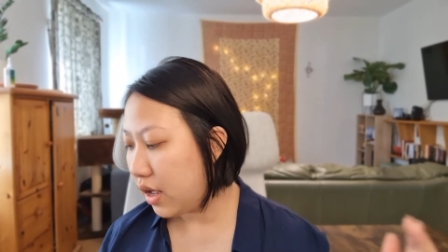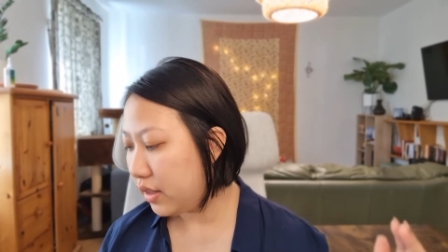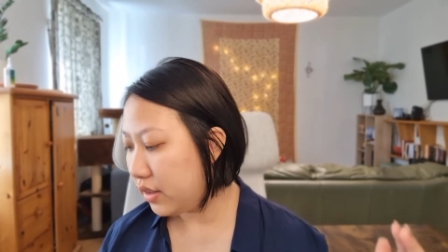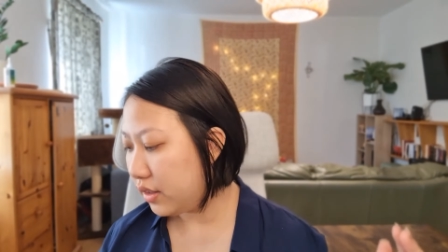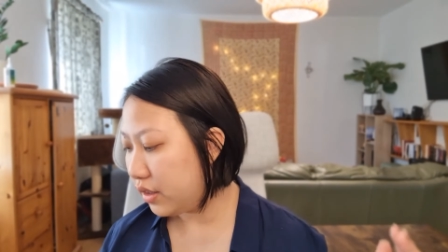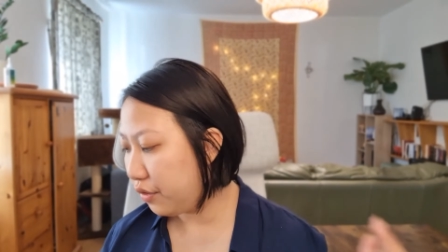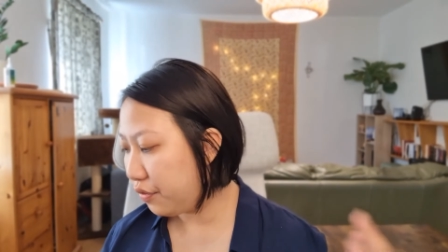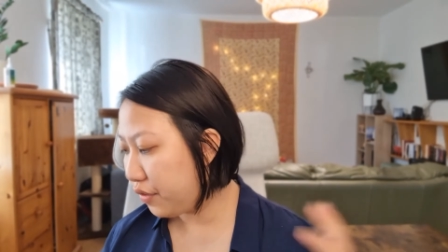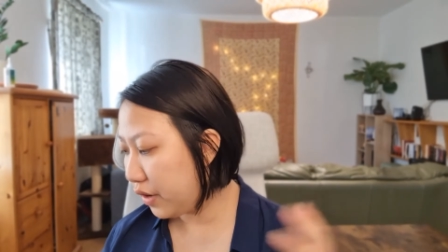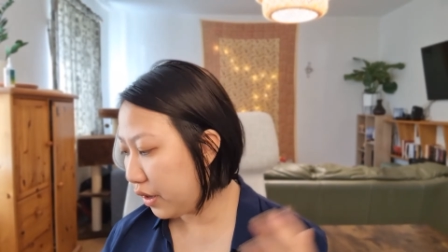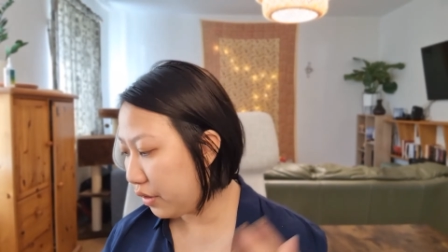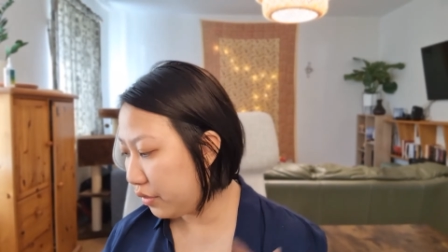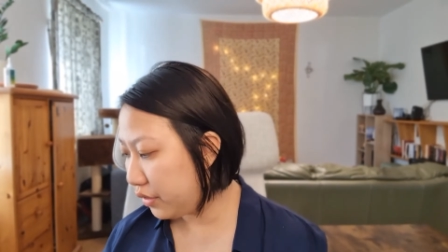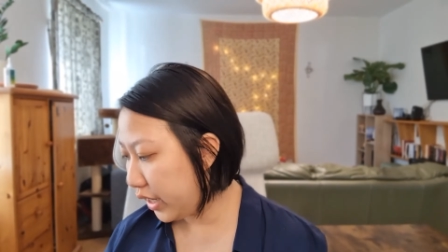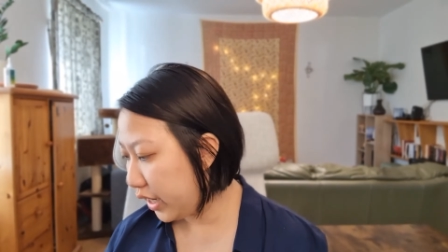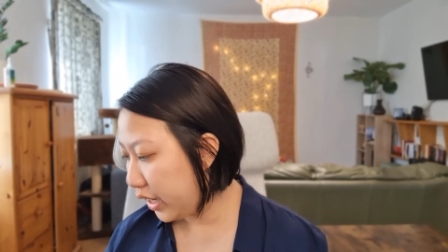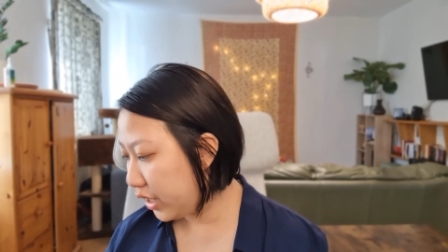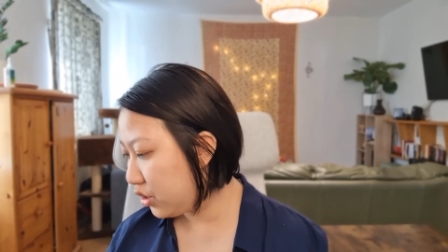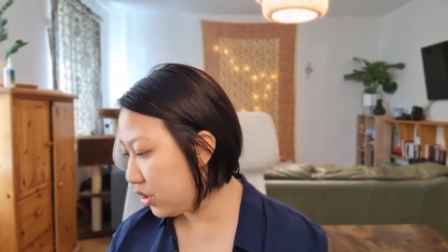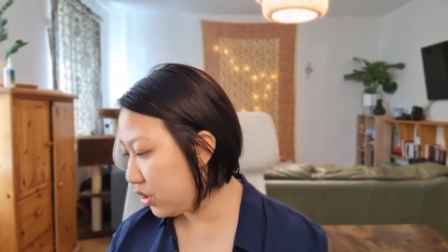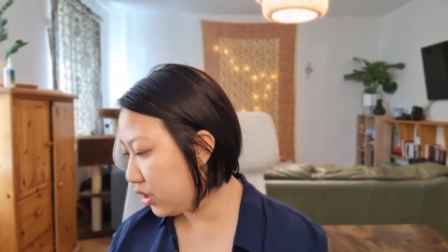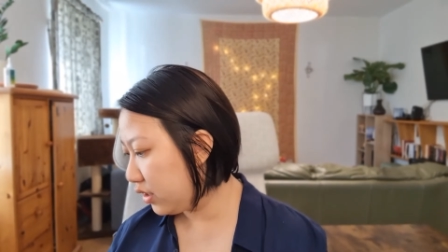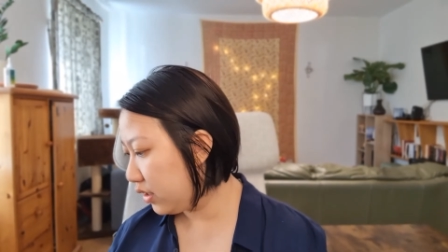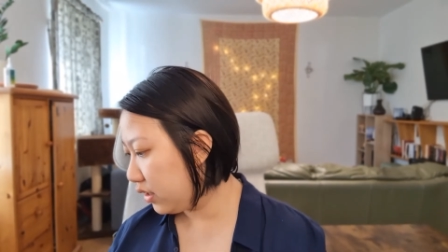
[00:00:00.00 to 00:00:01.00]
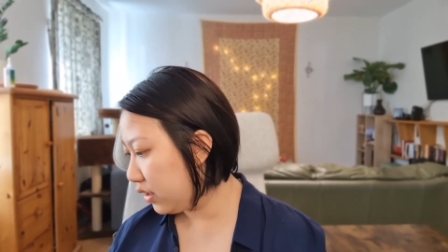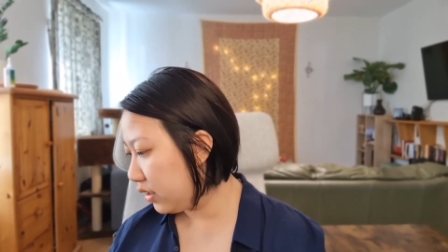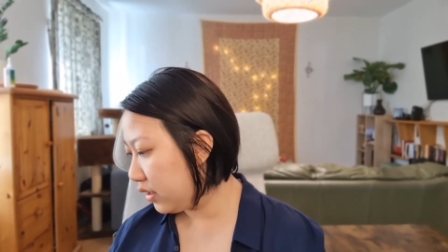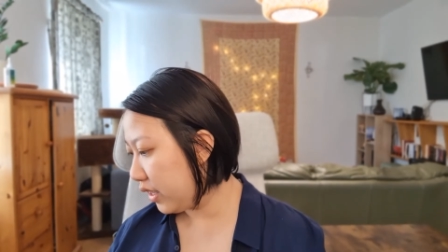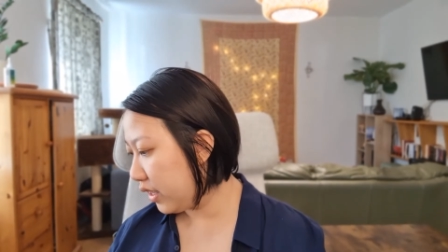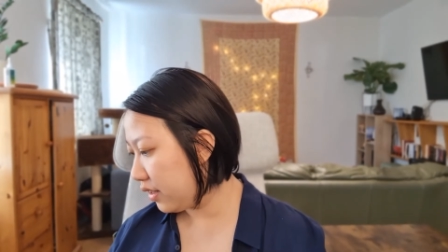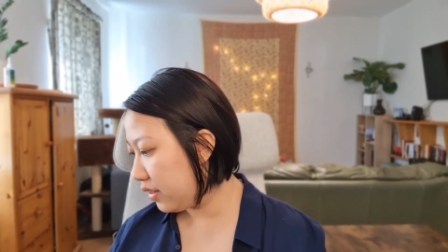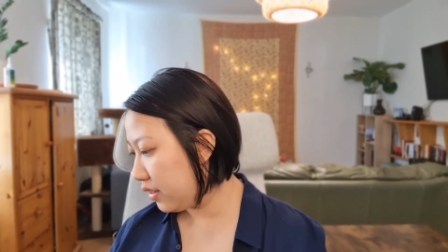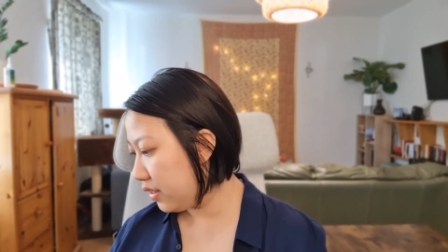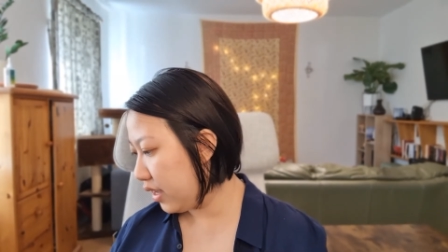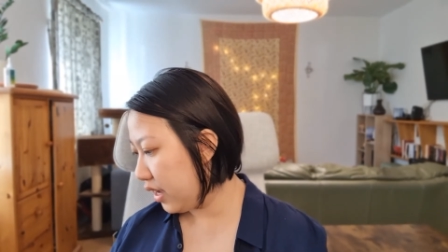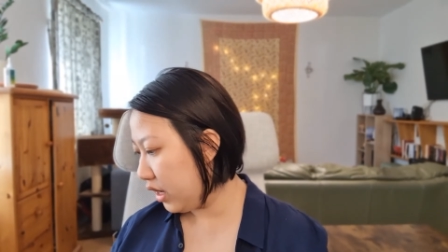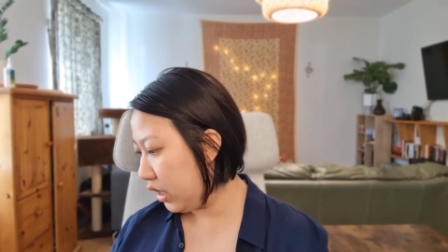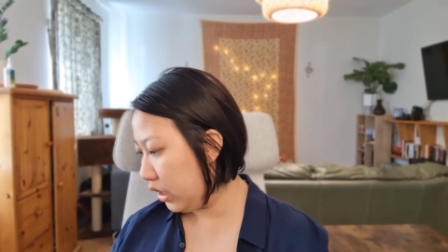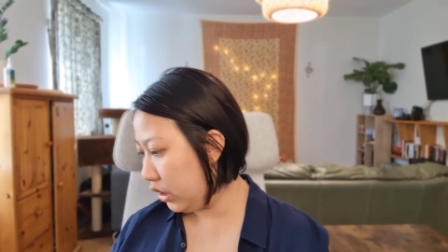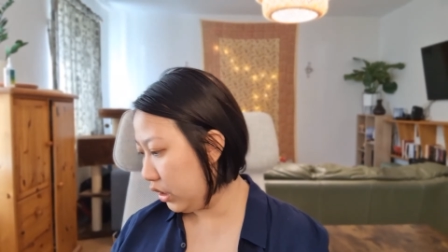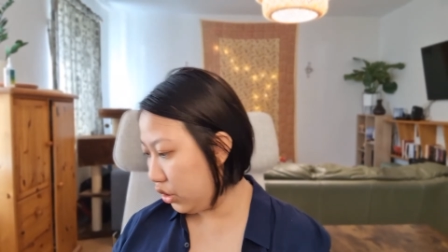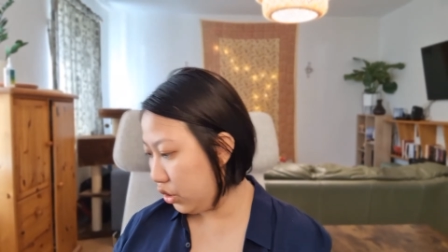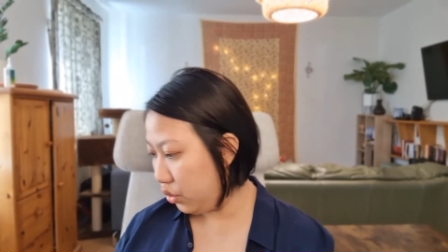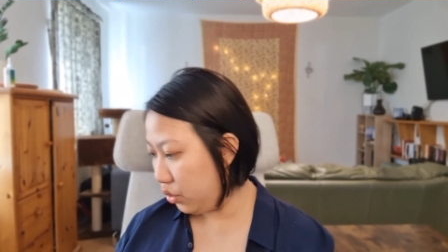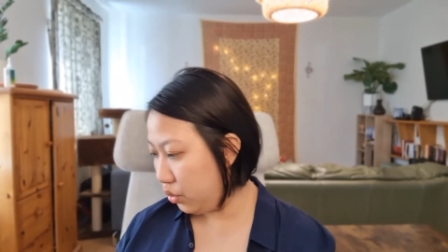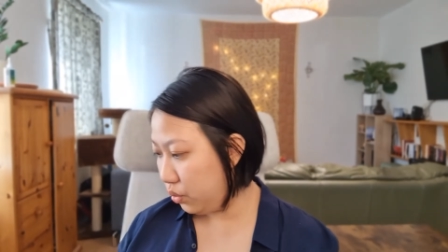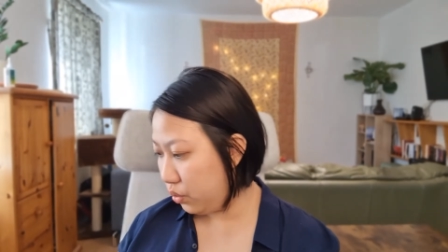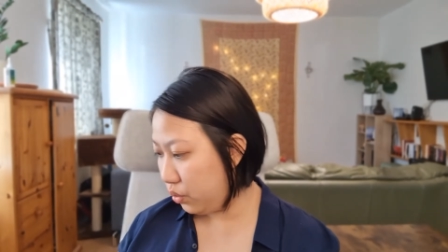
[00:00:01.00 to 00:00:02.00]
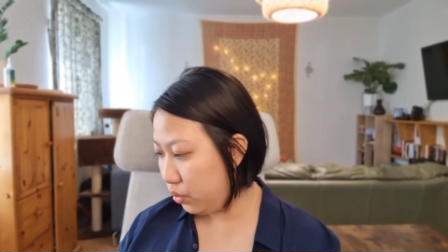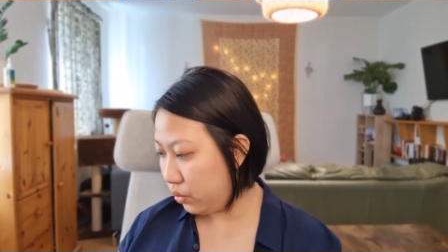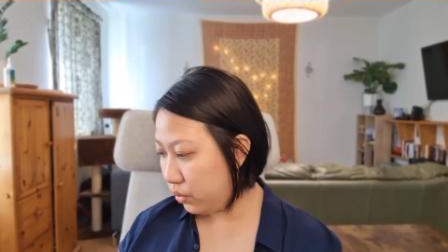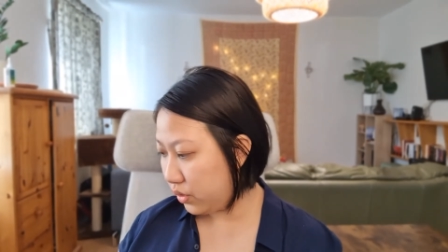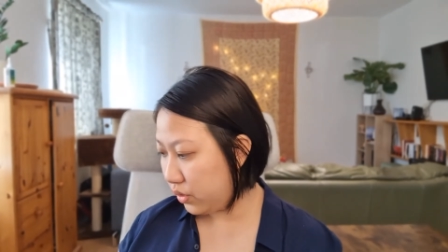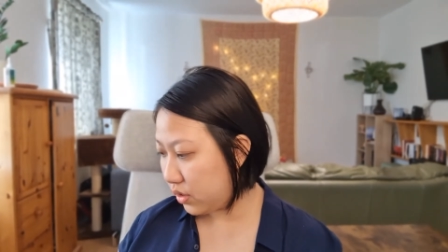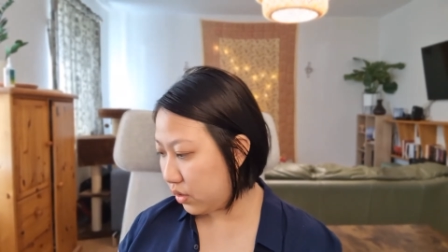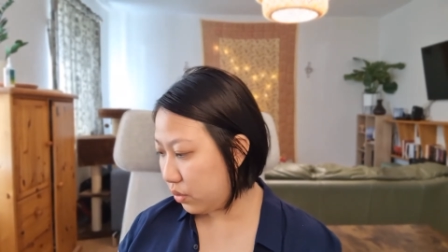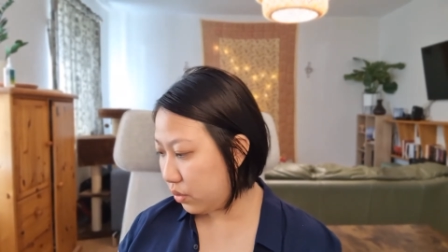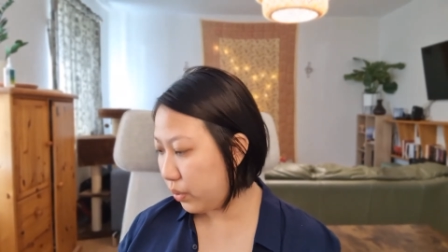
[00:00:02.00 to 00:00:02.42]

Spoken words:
the foundation that they use,